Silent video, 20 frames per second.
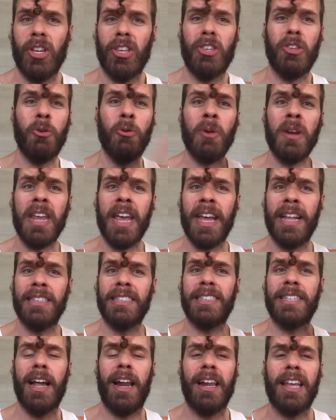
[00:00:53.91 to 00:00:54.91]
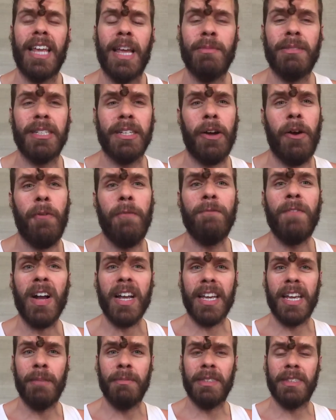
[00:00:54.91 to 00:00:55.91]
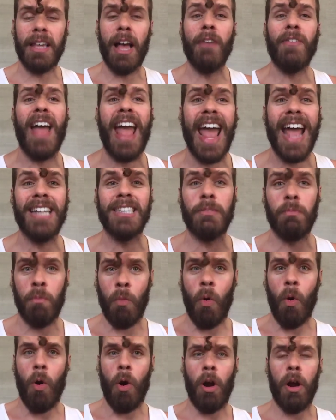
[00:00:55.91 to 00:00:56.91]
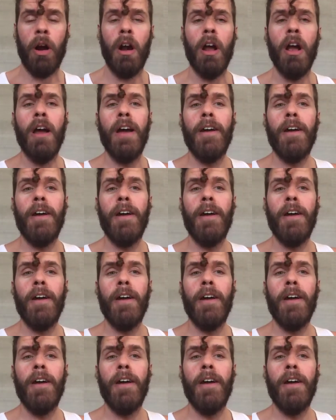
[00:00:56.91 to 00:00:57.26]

unions telling him to go fuck himself and more.